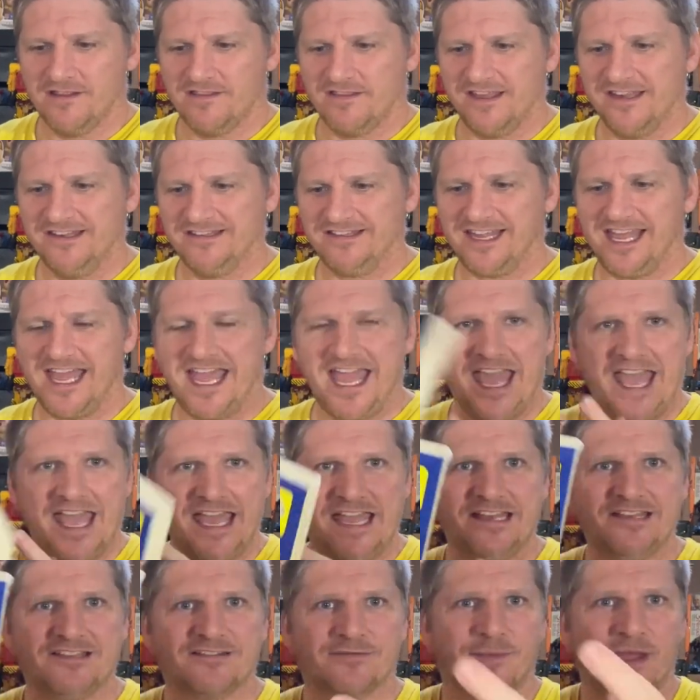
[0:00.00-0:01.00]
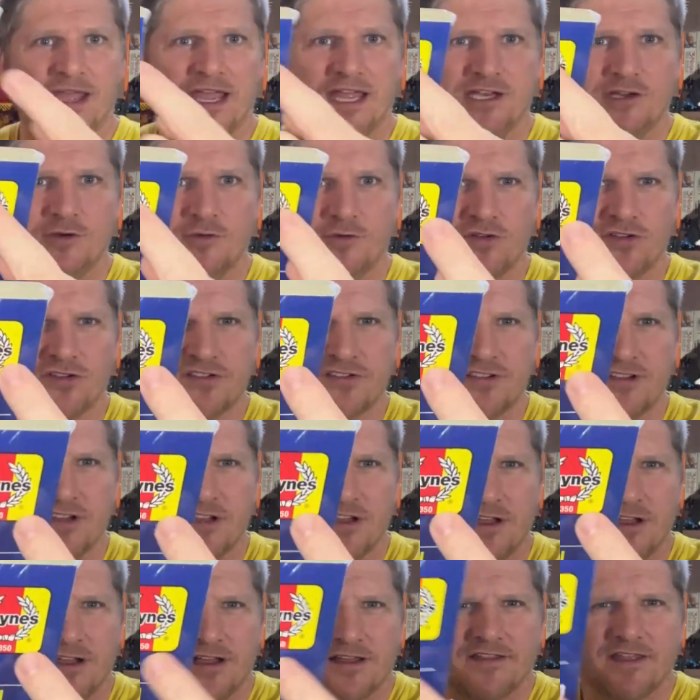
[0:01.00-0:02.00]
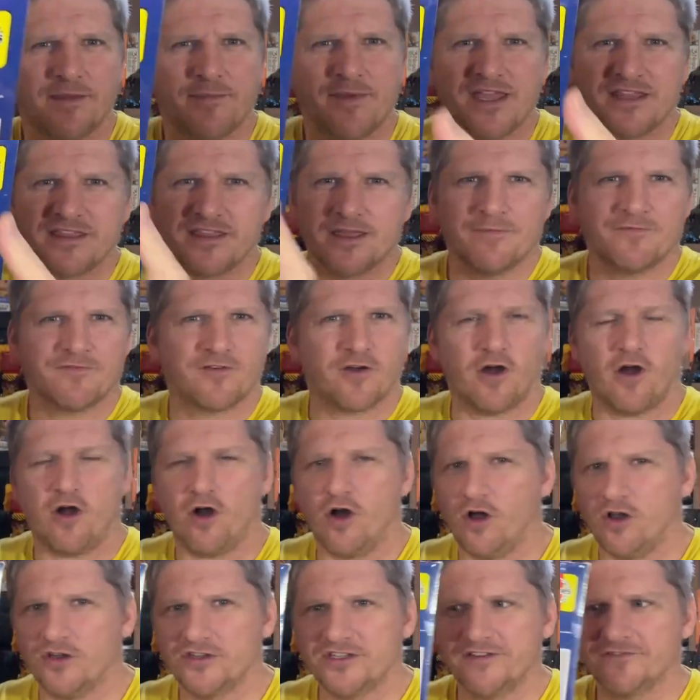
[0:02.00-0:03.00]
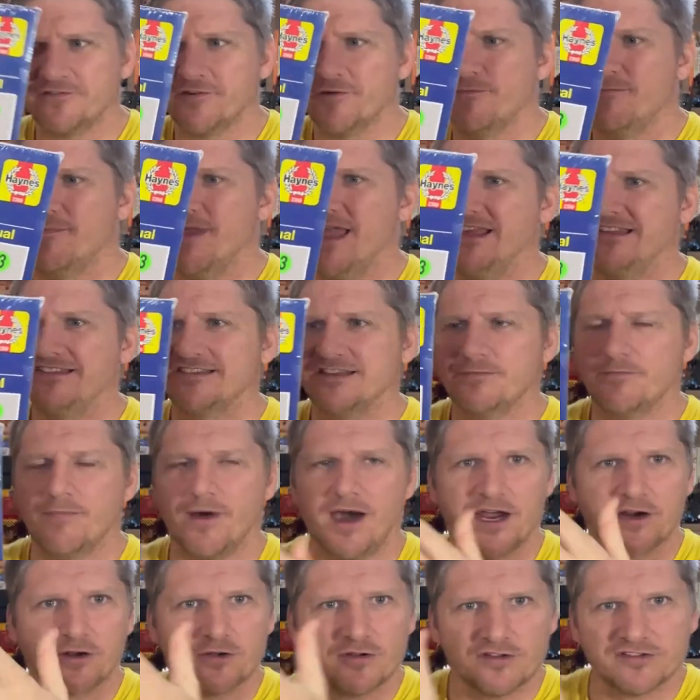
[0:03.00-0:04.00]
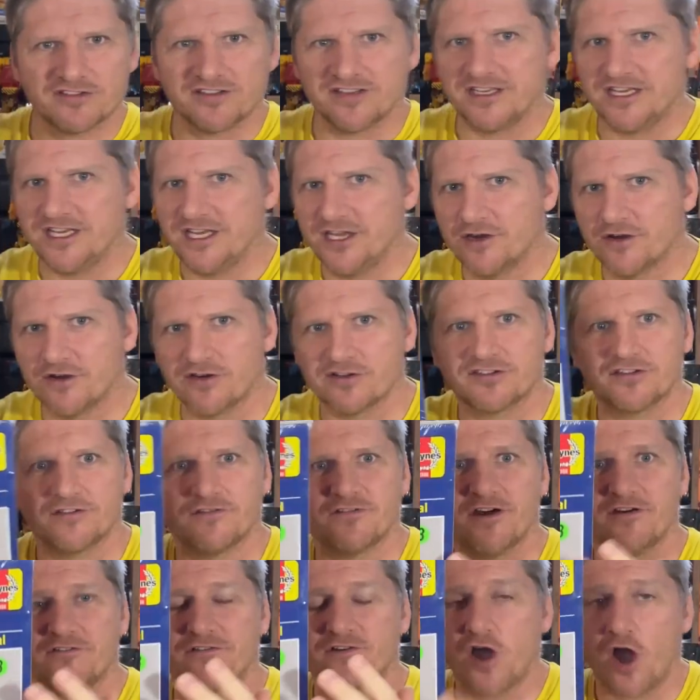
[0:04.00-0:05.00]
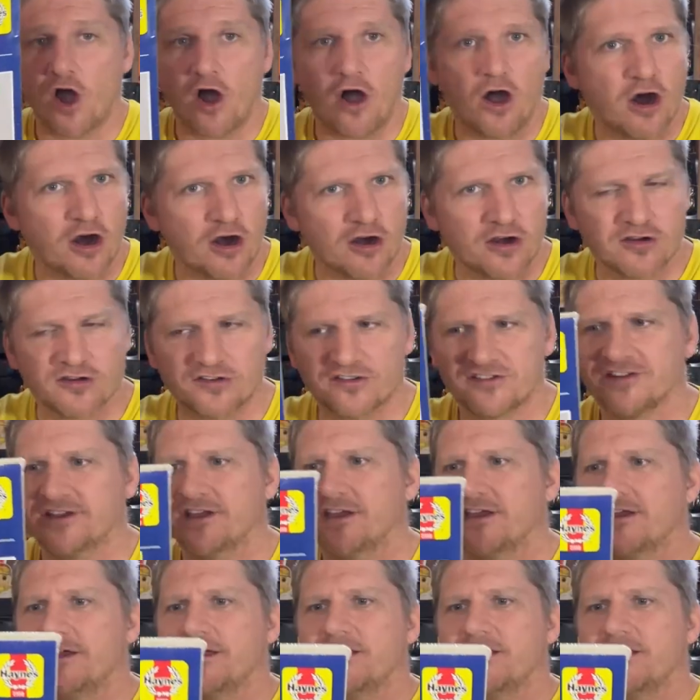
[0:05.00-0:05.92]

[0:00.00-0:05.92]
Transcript: These Haynes manuals, they make them for all different makes and models and years of, of cars,